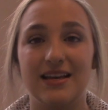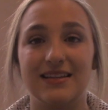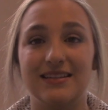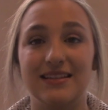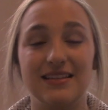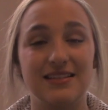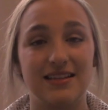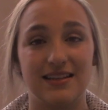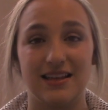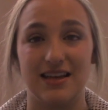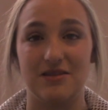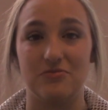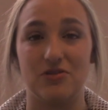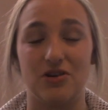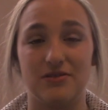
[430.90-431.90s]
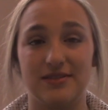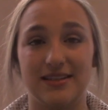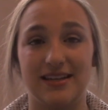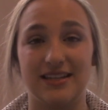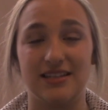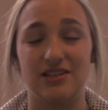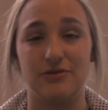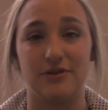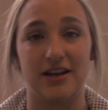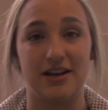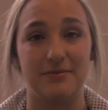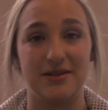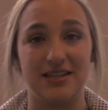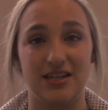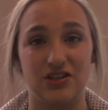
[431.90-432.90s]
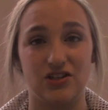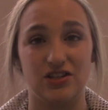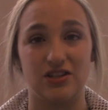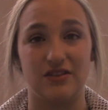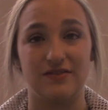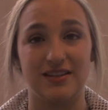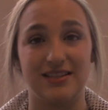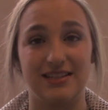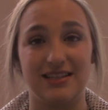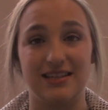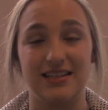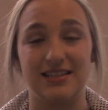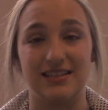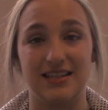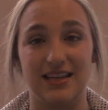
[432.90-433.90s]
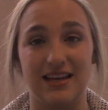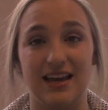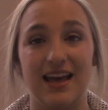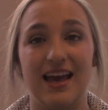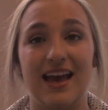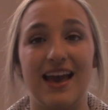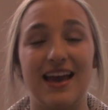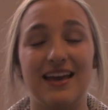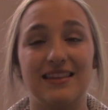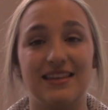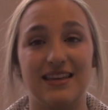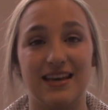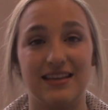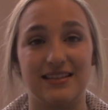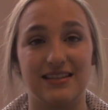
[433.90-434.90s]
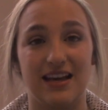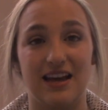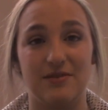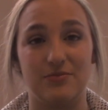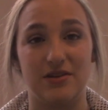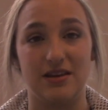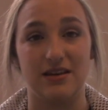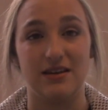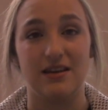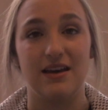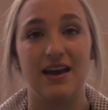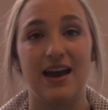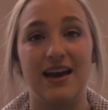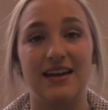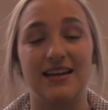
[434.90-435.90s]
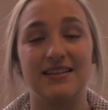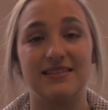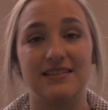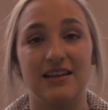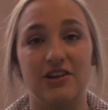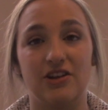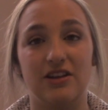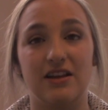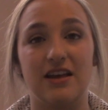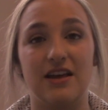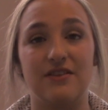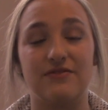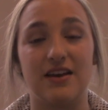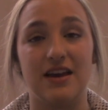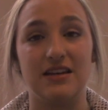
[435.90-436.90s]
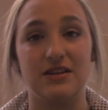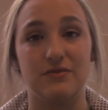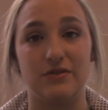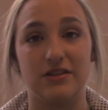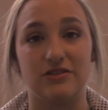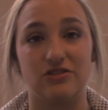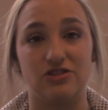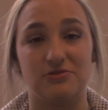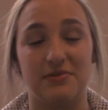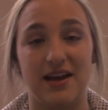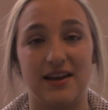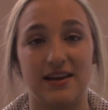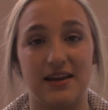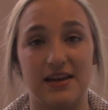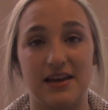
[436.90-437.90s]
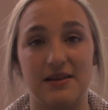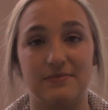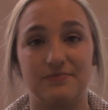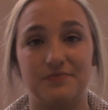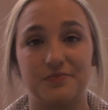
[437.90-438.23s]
This claim goes against the recommendations of the CDC and the ACIP and has little, if any, research backing it.